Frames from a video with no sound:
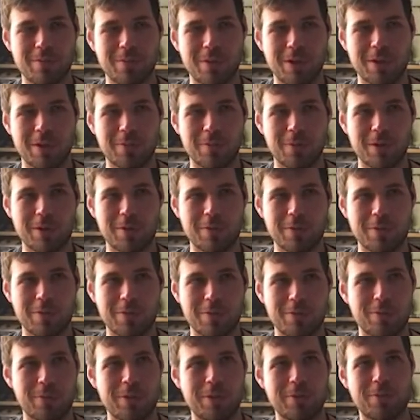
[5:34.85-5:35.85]
hovering
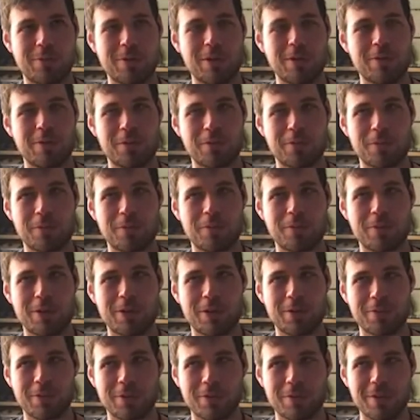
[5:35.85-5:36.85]
three feet or four feet
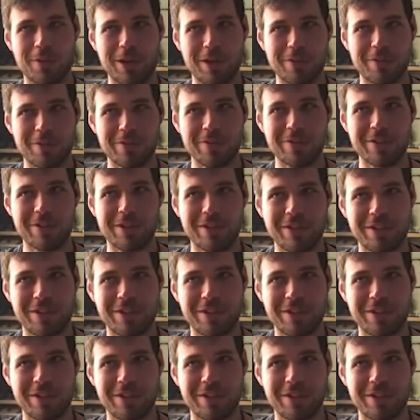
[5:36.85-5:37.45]
off the ground.